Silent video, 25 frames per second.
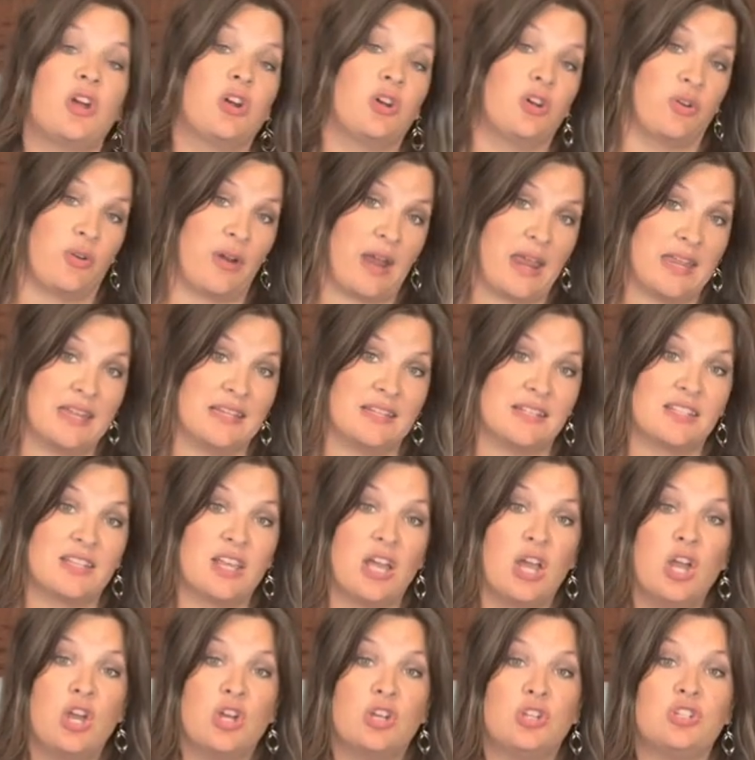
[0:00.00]
grains
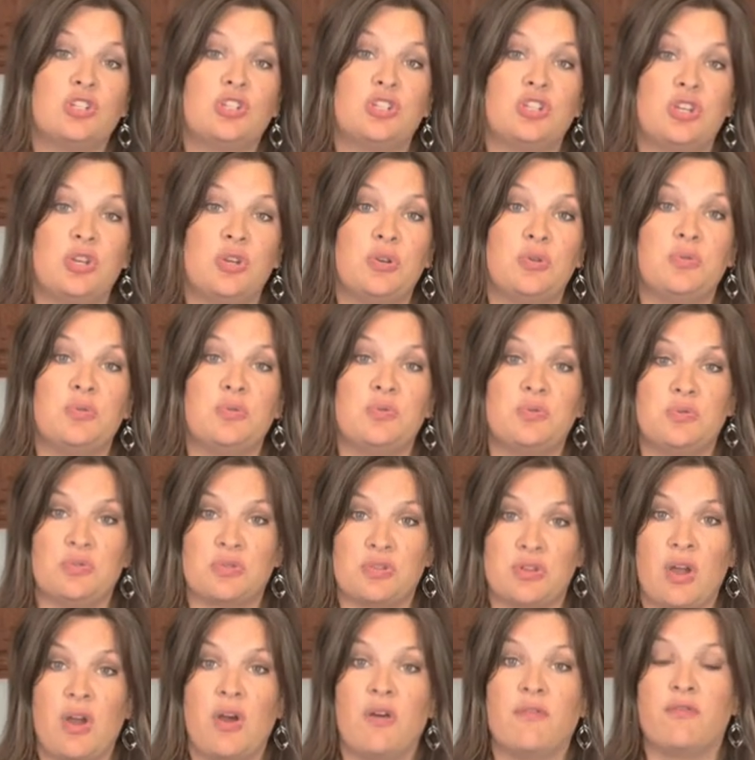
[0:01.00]
to
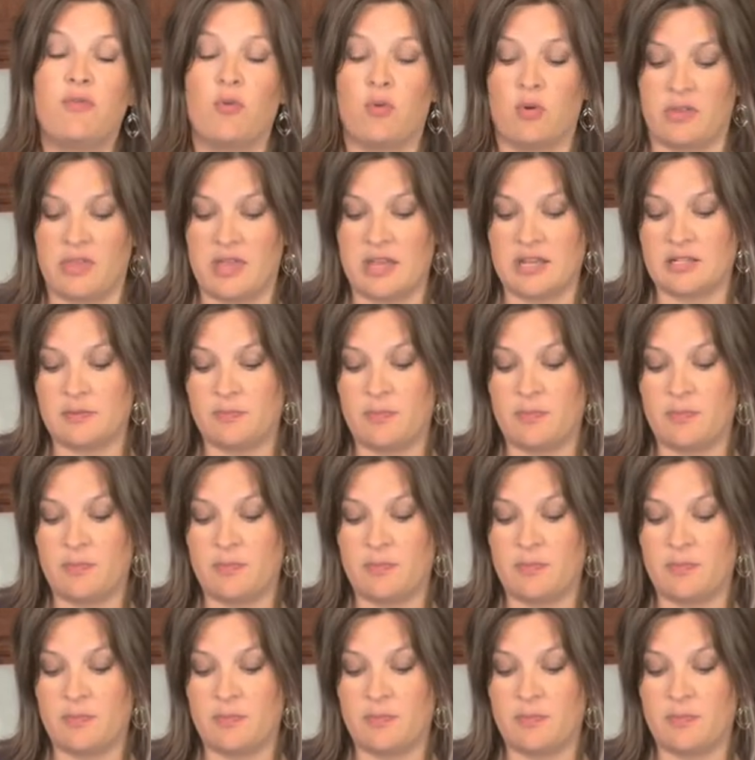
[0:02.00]
use for this.